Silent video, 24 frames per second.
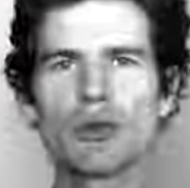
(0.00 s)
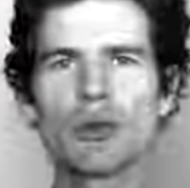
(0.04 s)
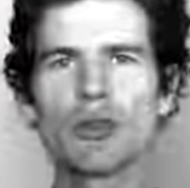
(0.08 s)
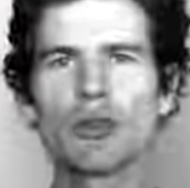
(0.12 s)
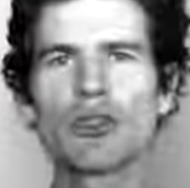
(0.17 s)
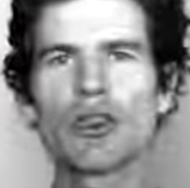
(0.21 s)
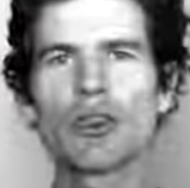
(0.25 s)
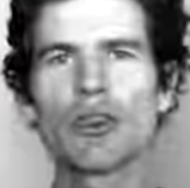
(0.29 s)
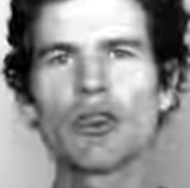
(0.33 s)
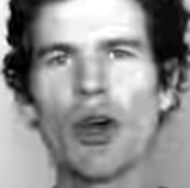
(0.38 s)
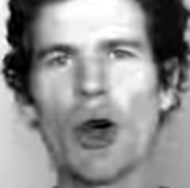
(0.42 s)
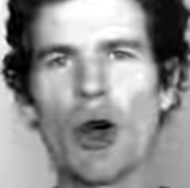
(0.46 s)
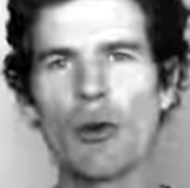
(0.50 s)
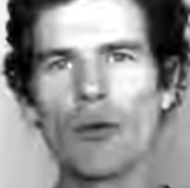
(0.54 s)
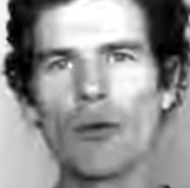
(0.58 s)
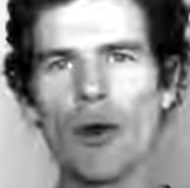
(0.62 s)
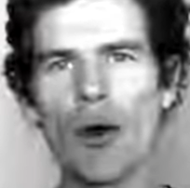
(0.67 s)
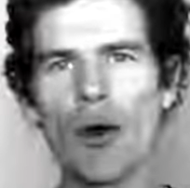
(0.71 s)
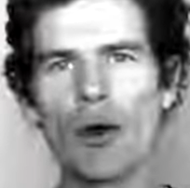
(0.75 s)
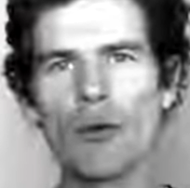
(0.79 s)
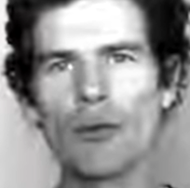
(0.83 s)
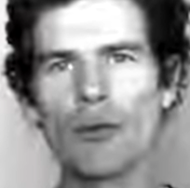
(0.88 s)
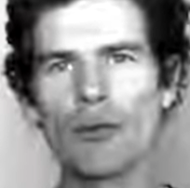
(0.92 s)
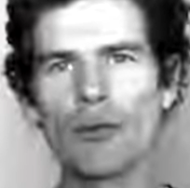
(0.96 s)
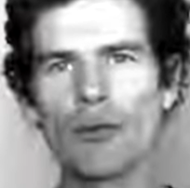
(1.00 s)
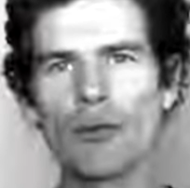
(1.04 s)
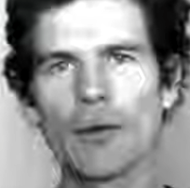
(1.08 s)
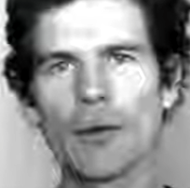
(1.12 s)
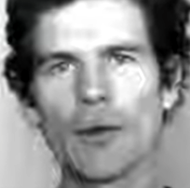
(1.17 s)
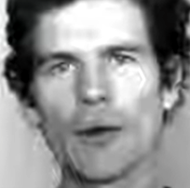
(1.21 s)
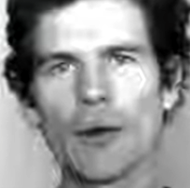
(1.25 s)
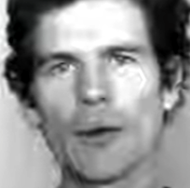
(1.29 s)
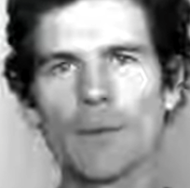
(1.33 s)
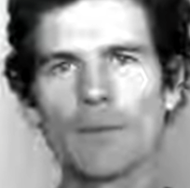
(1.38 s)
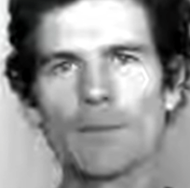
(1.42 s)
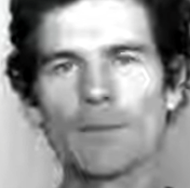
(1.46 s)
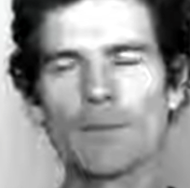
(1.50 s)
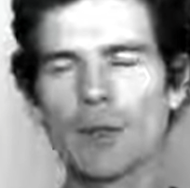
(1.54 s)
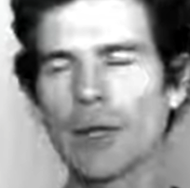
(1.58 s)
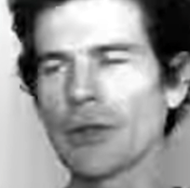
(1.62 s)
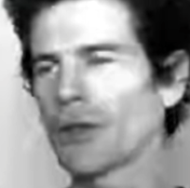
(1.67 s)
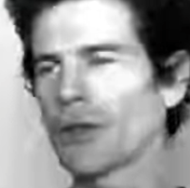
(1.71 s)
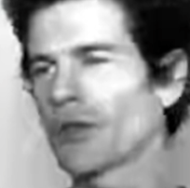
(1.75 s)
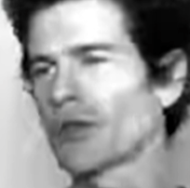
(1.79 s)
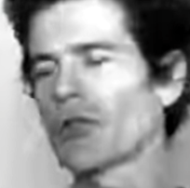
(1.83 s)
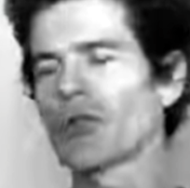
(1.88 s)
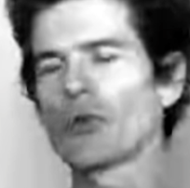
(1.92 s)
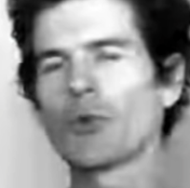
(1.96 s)
dissolve off
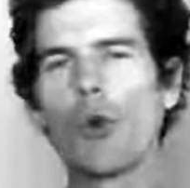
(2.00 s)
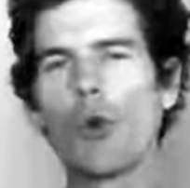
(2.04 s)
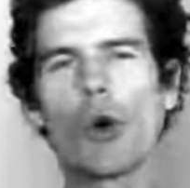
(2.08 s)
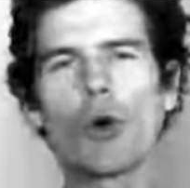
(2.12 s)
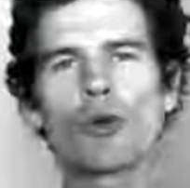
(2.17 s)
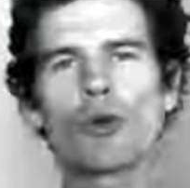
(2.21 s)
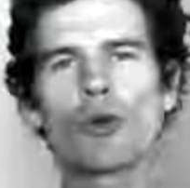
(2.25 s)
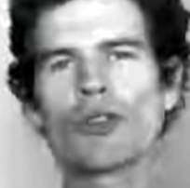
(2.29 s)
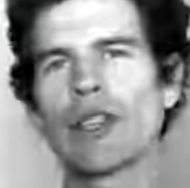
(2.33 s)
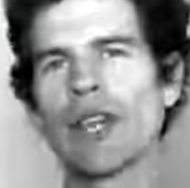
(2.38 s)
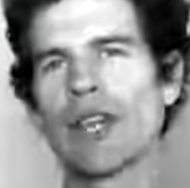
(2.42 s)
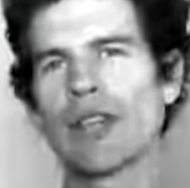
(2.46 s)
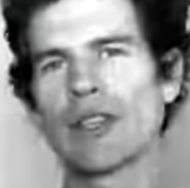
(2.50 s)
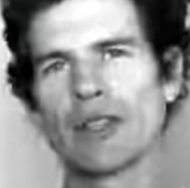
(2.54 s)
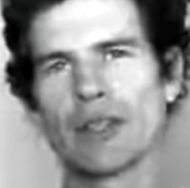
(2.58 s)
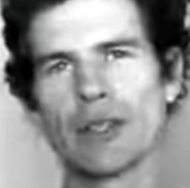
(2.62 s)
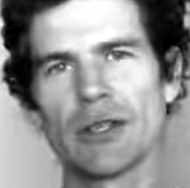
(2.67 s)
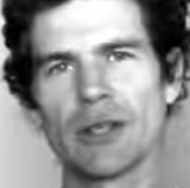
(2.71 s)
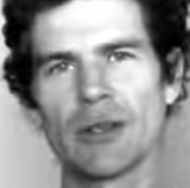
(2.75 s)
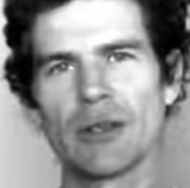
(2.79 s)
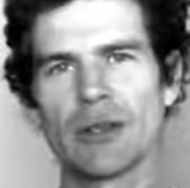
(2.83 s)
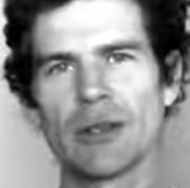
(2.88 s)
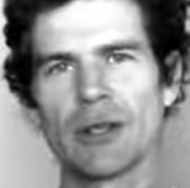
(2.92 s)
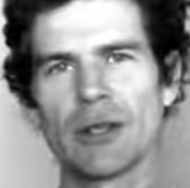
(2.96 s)
because it's just water retention.